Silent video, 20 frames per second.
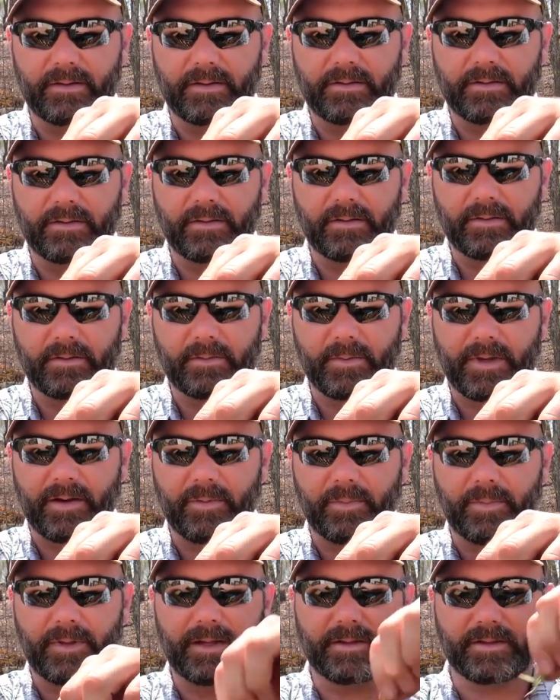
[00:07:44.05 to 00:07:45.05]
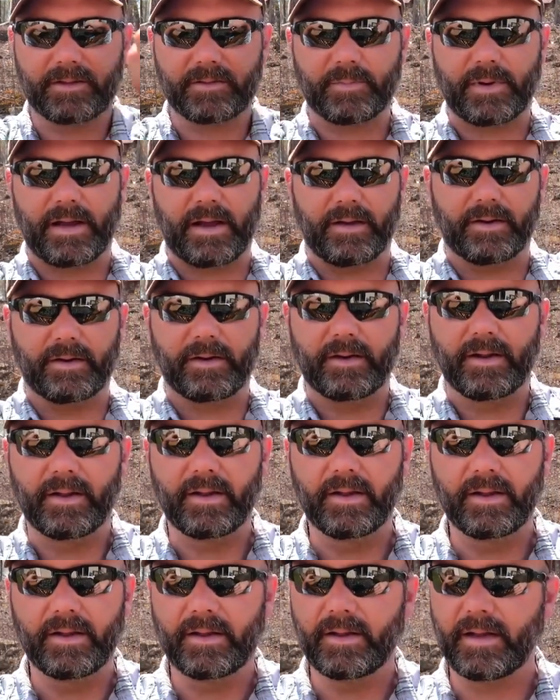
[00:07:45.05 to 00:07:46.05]
these little tomato plants sprouted,
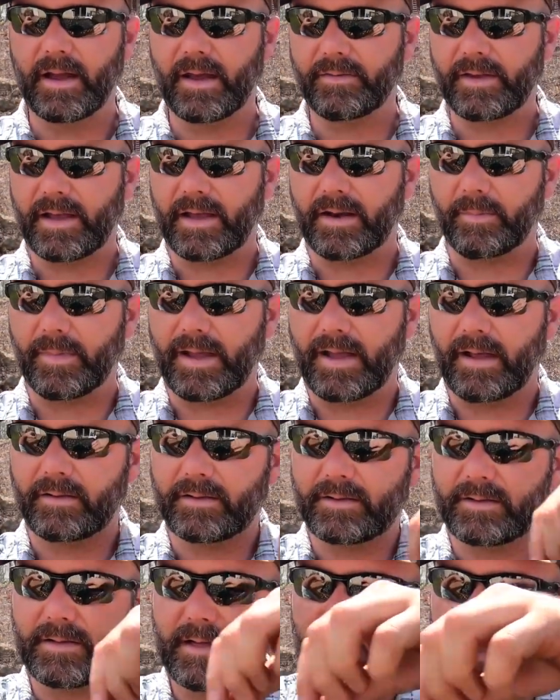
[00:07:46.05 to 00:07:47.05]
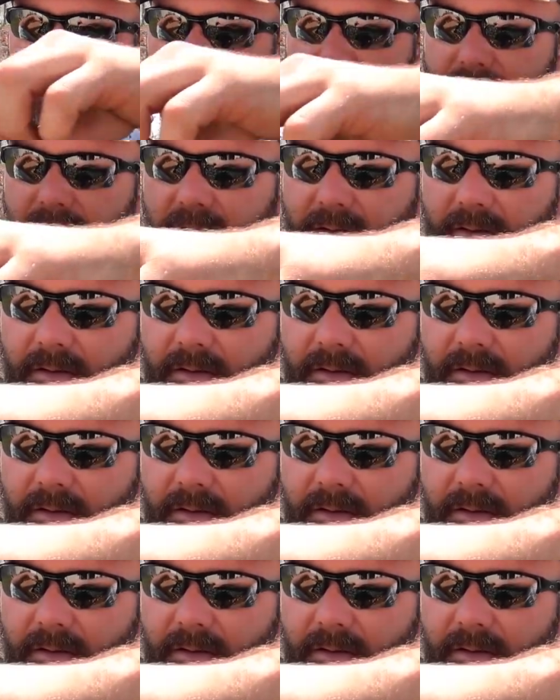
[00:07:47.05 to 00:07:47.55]
I've had them outside